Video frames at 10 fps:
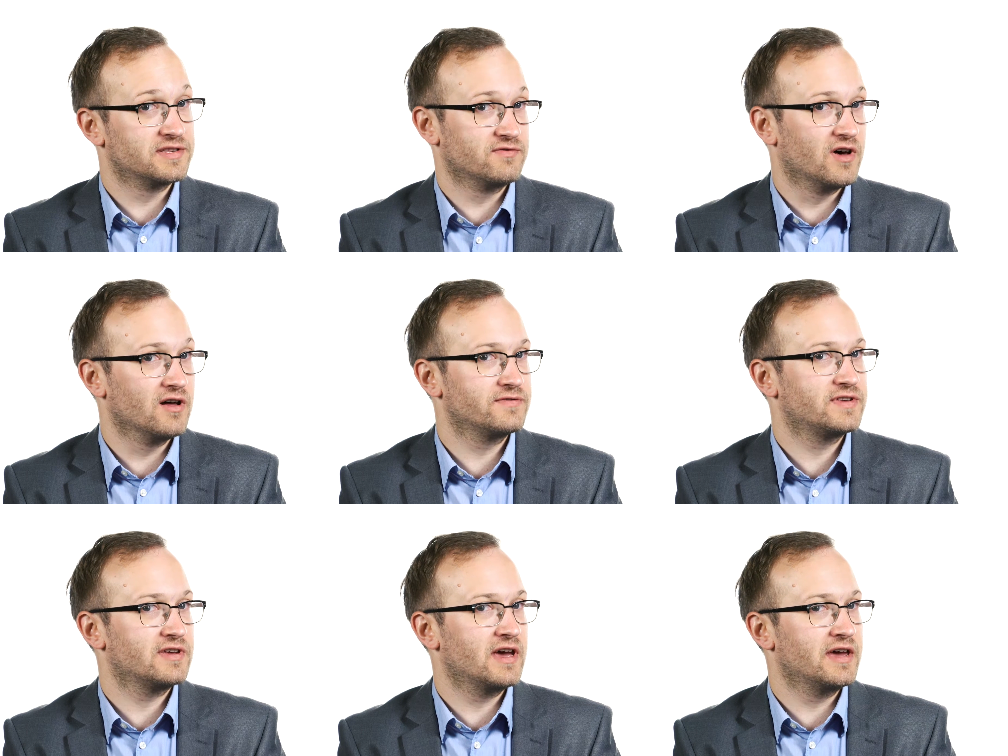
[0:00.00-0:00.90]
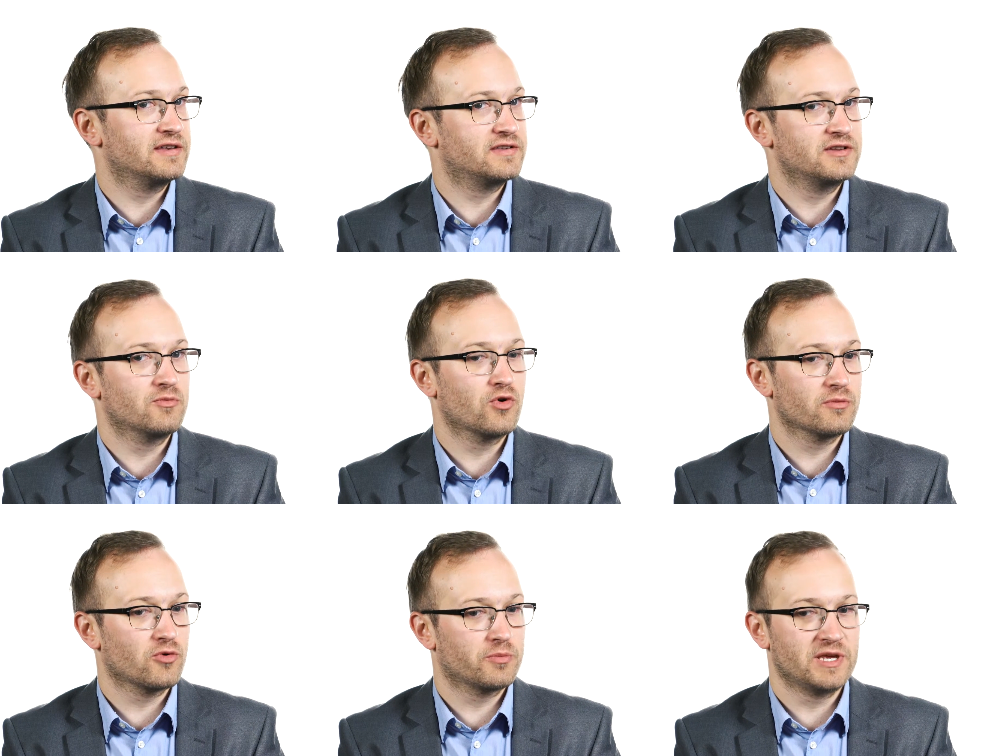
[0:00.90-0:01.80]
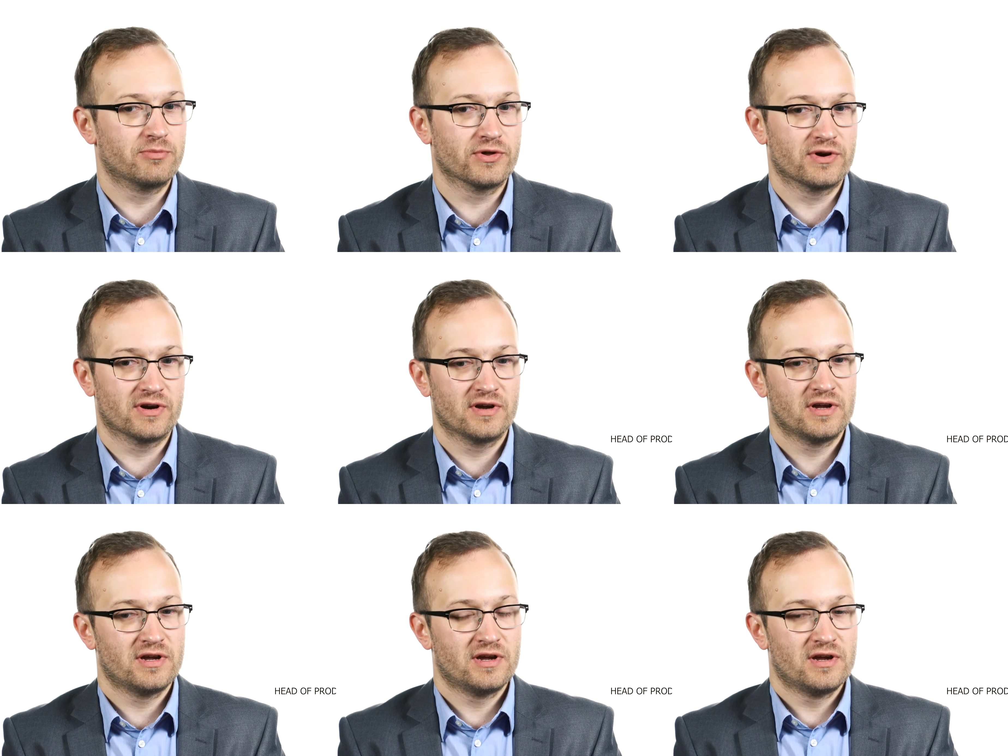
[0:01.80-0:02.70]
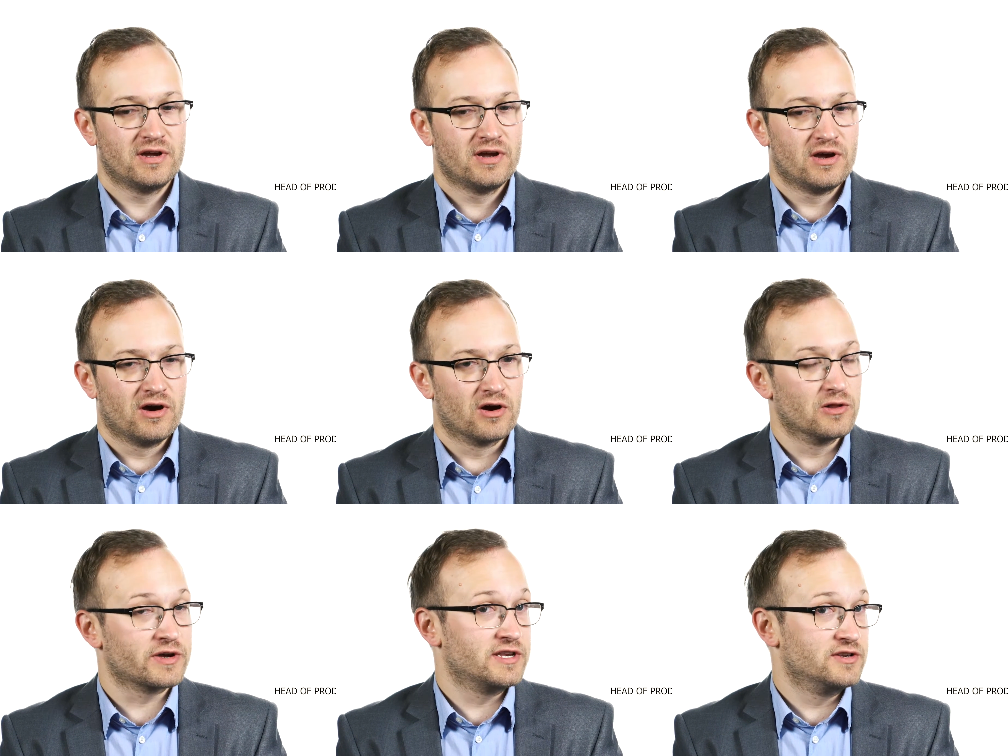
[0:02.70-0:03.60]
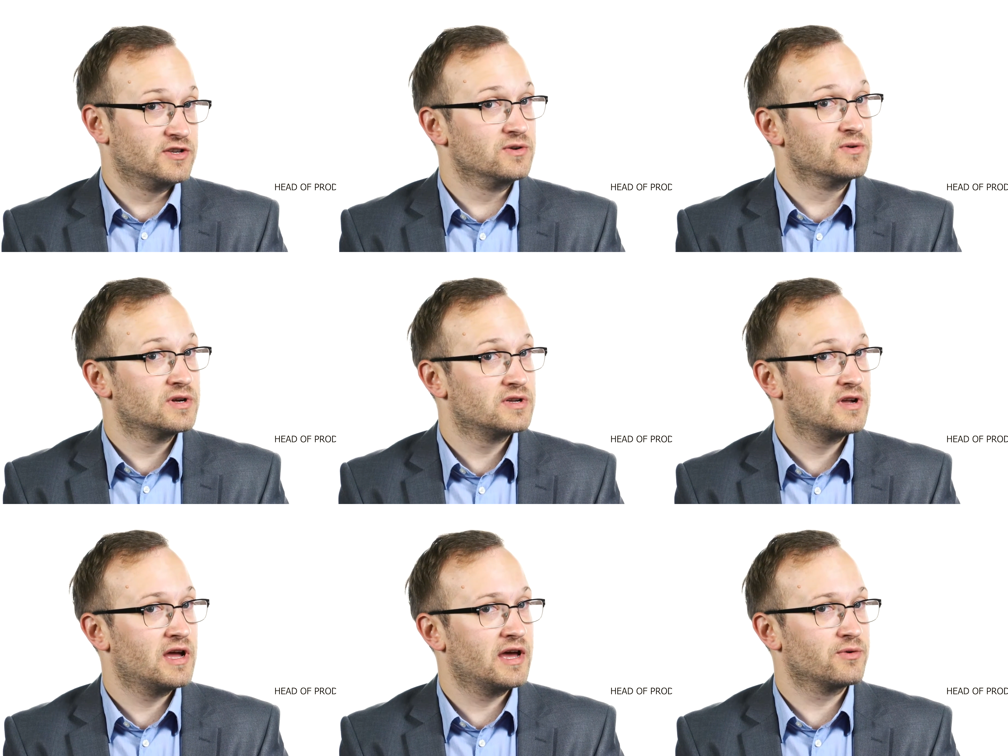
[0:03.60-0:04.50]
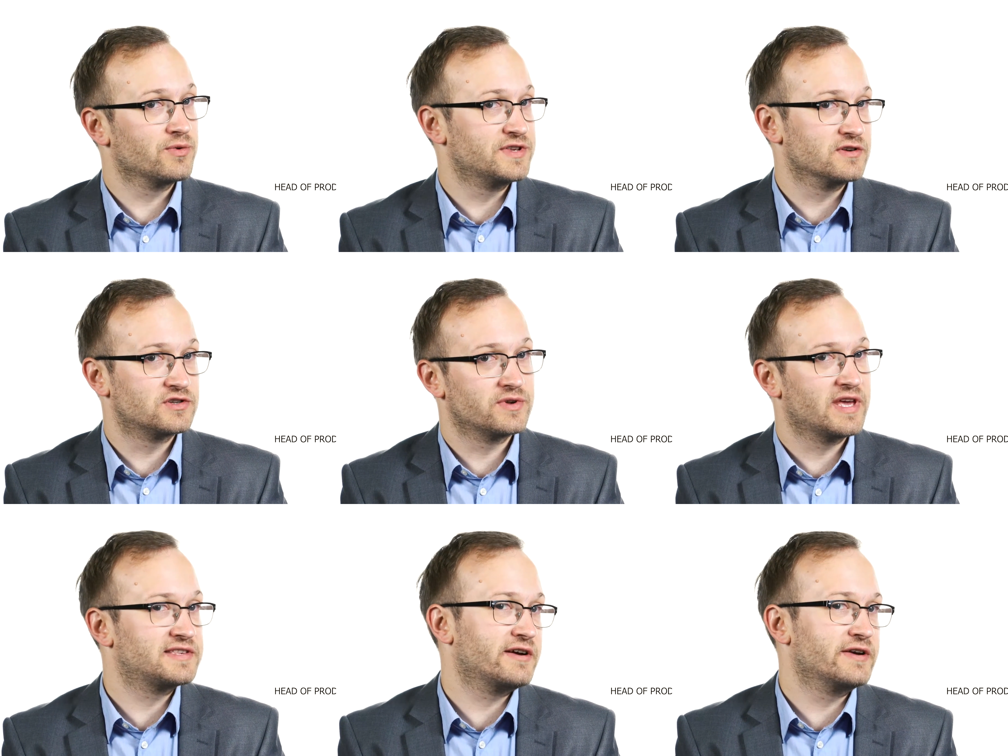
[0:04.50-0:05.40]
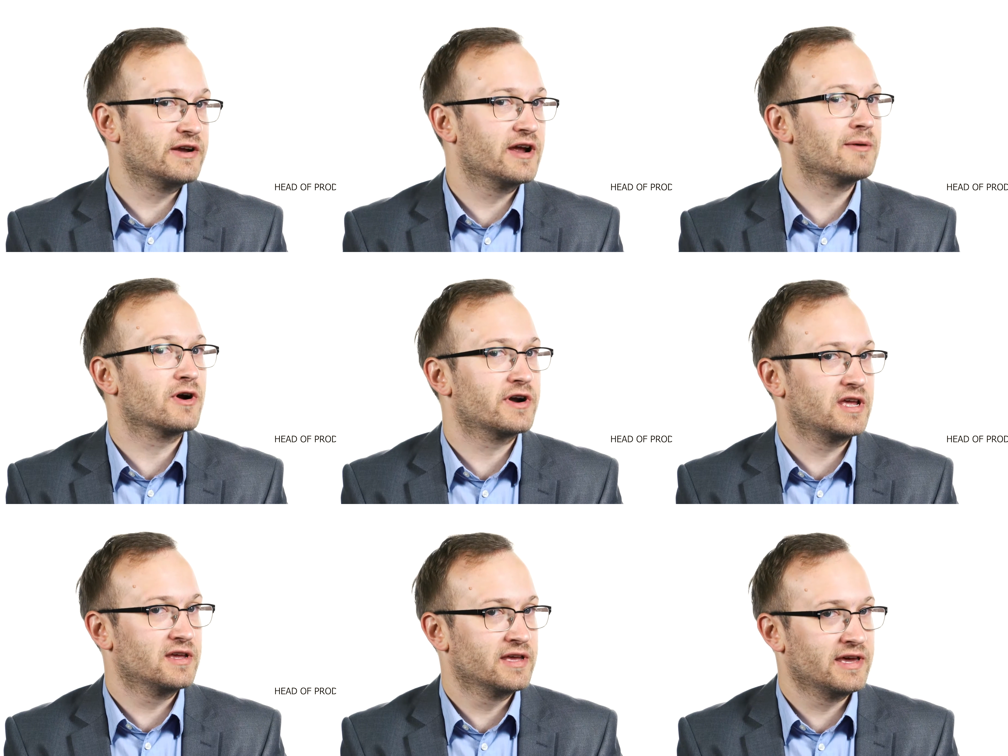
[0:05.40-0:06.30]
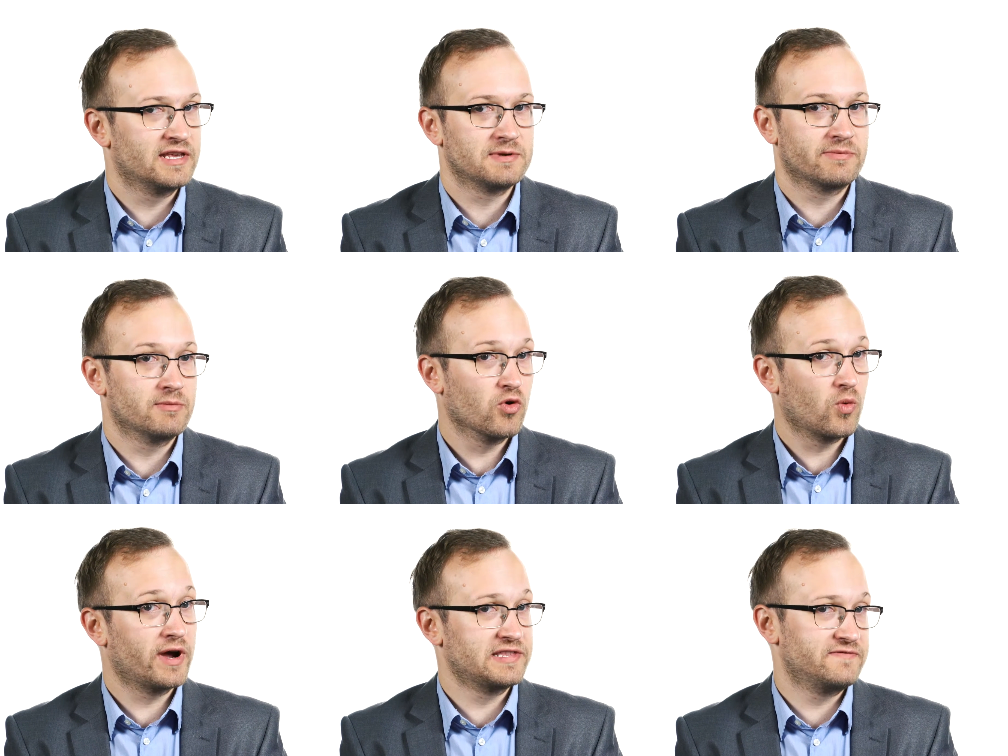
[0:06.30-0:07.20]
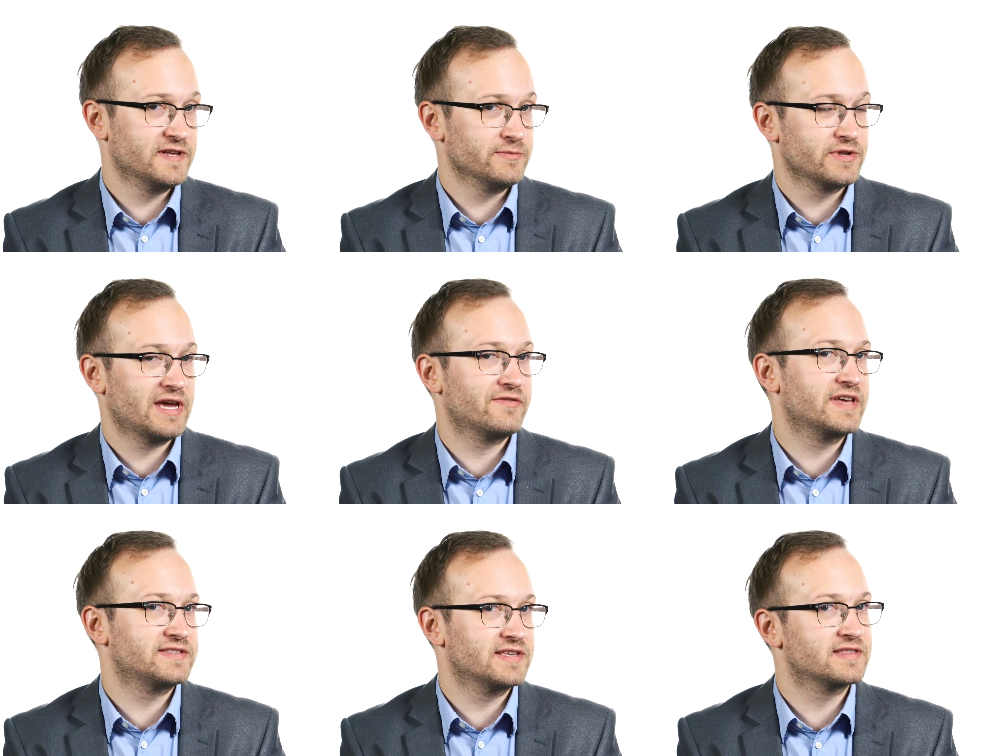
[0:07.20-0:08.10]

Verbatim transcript: has evolved, and you know, more and more people are are looking to do uh, research with siRNA or mRNA, and it's becoming more widely available to have that